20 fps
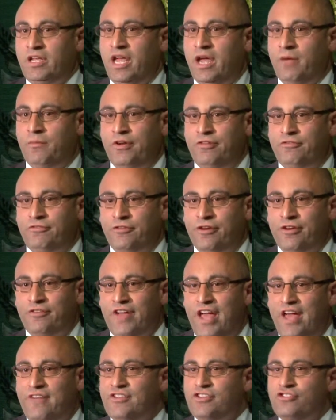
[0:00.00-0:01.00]
and we're
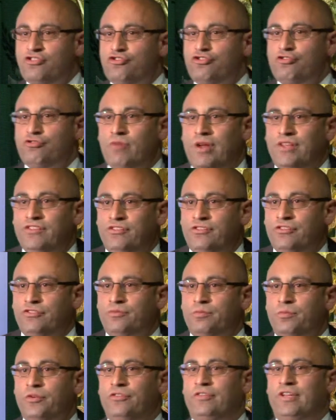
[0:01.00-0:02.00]
forever having new
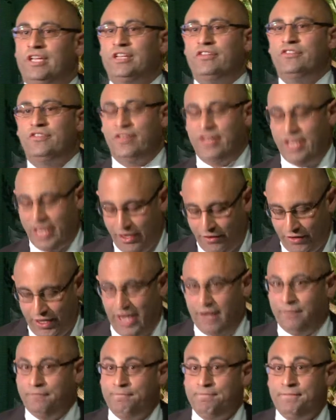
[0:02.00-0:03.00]
residents moving into the
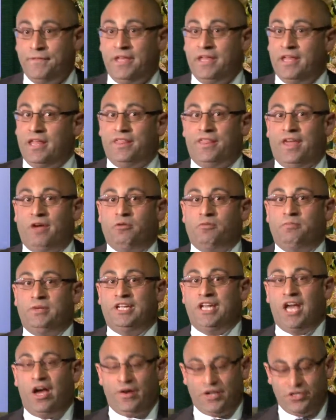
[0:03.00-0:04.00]
area. They would be
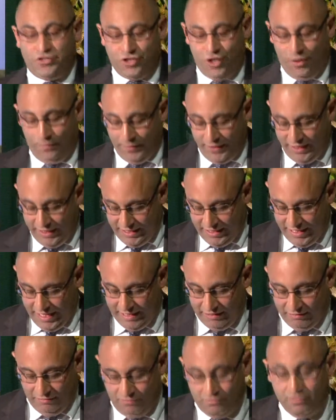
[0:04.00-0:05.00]
going shopping and
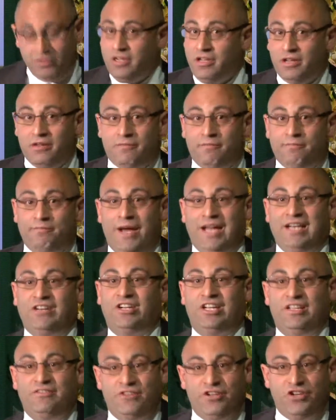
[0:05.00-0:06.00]
they may
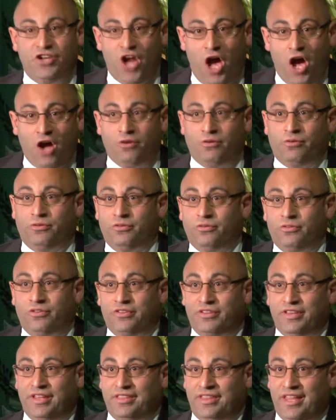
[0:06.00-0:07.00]
not even know
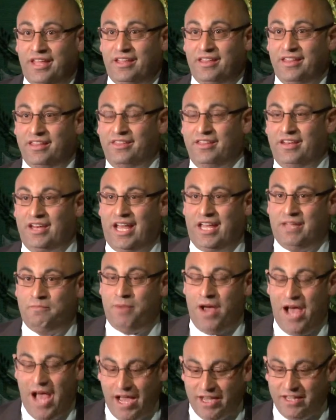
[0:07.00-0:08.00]
that a
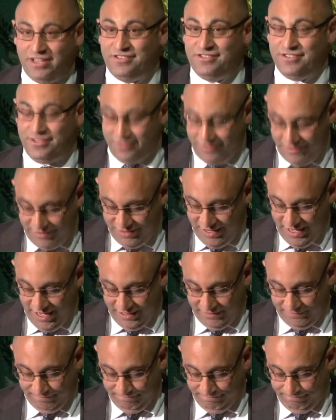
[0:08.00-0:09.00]
park existed there.